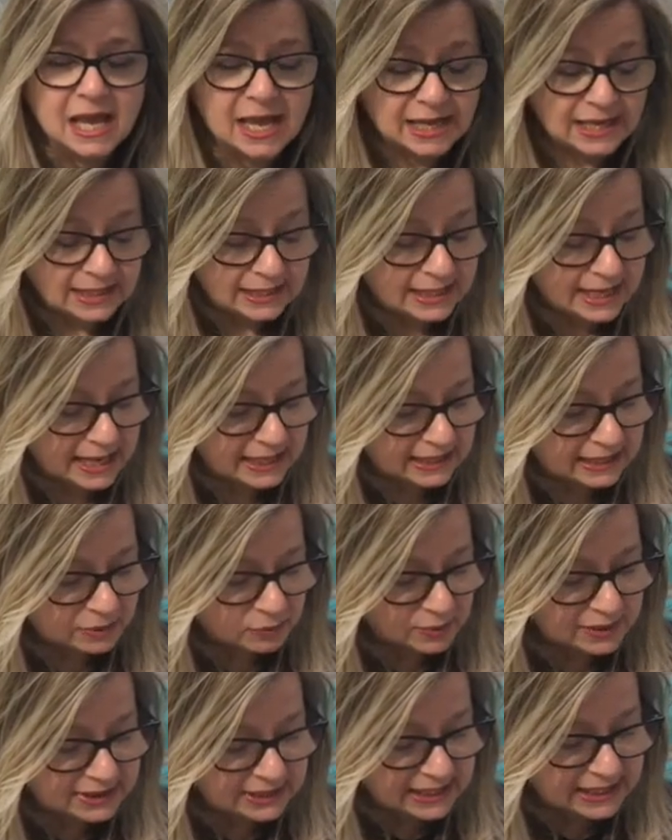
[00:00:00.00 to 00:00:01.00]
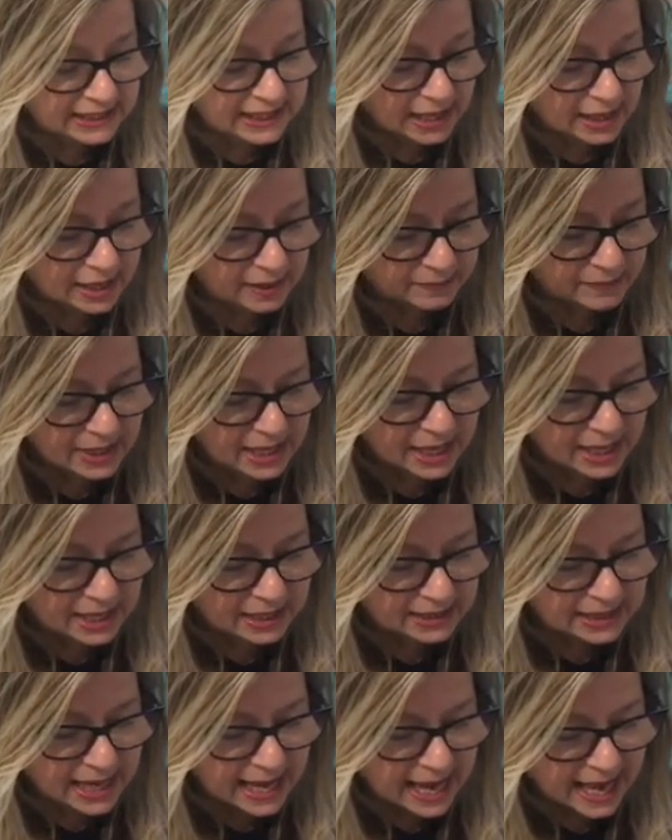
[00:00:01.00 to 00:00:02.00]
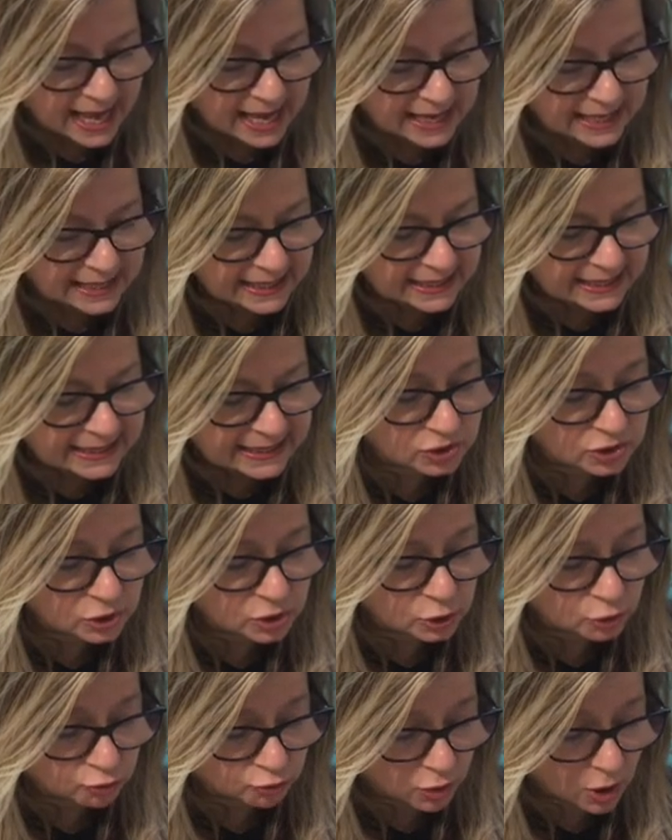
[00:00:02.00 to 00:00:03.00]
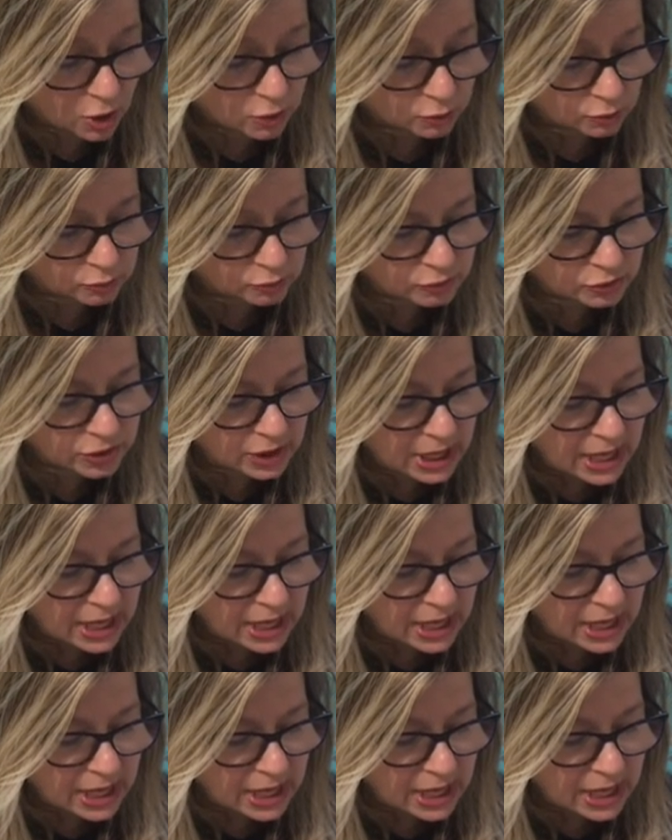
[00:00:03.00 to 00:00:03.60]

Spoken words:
and it was in a scroll